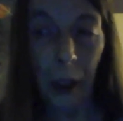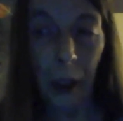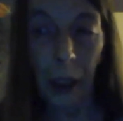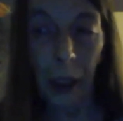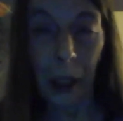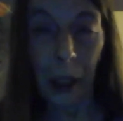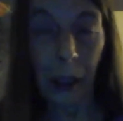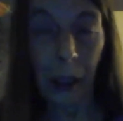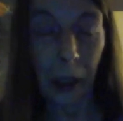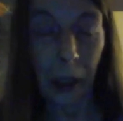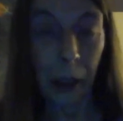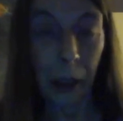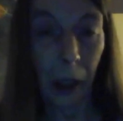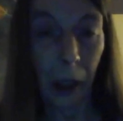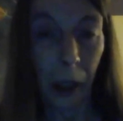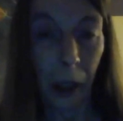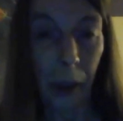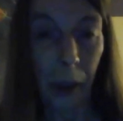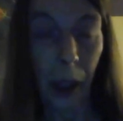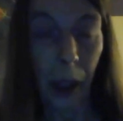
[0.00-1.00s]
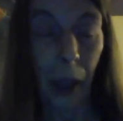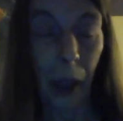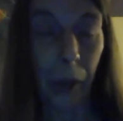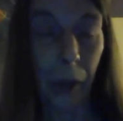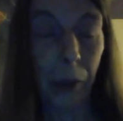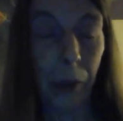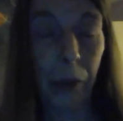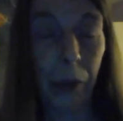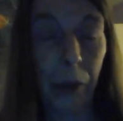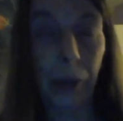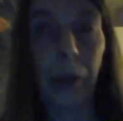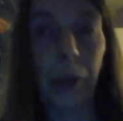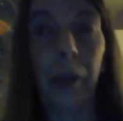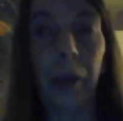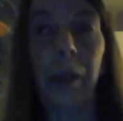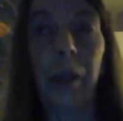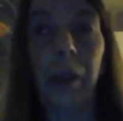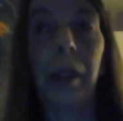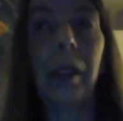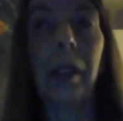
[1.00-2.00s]
these
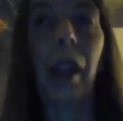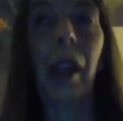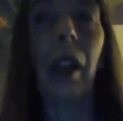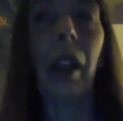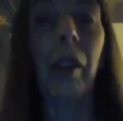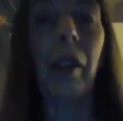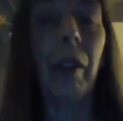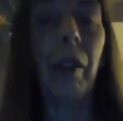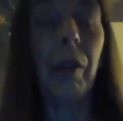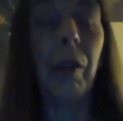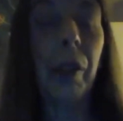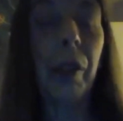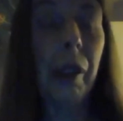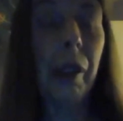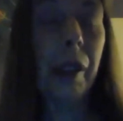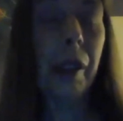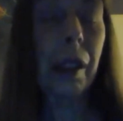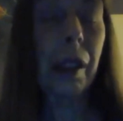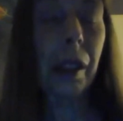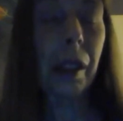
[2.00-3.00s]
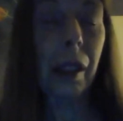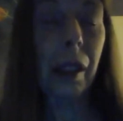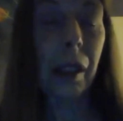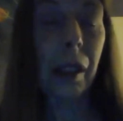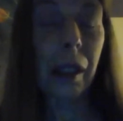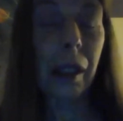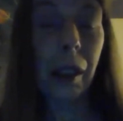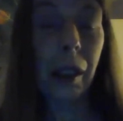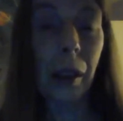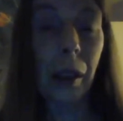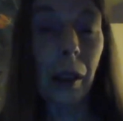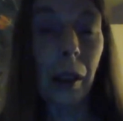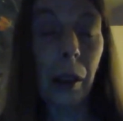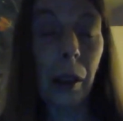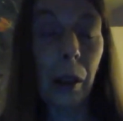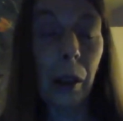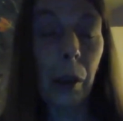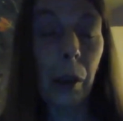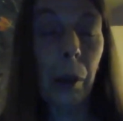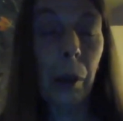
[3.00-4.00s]
stellar influences,
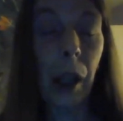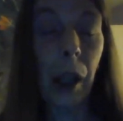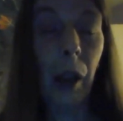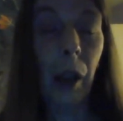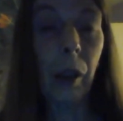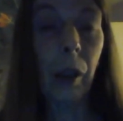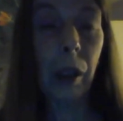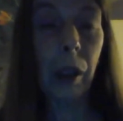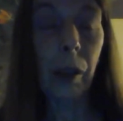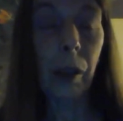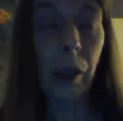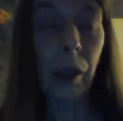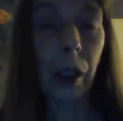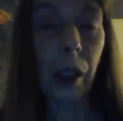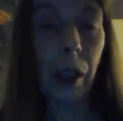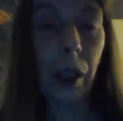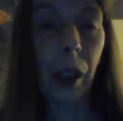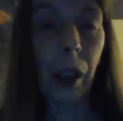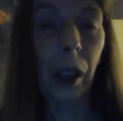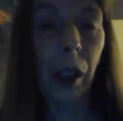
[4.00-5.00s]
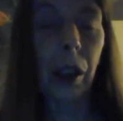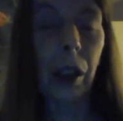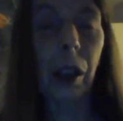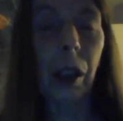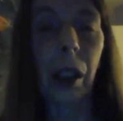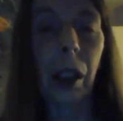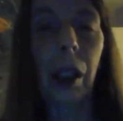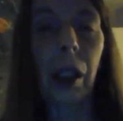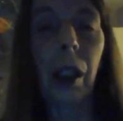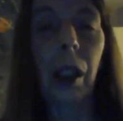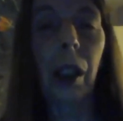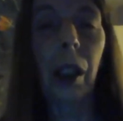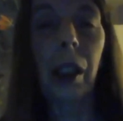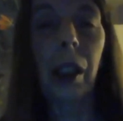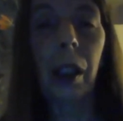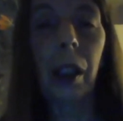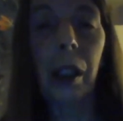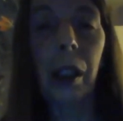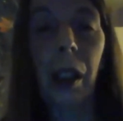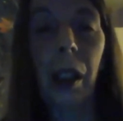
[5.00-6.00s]
the powers of these gods and
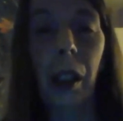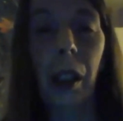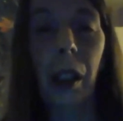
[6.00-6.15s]
goddesses.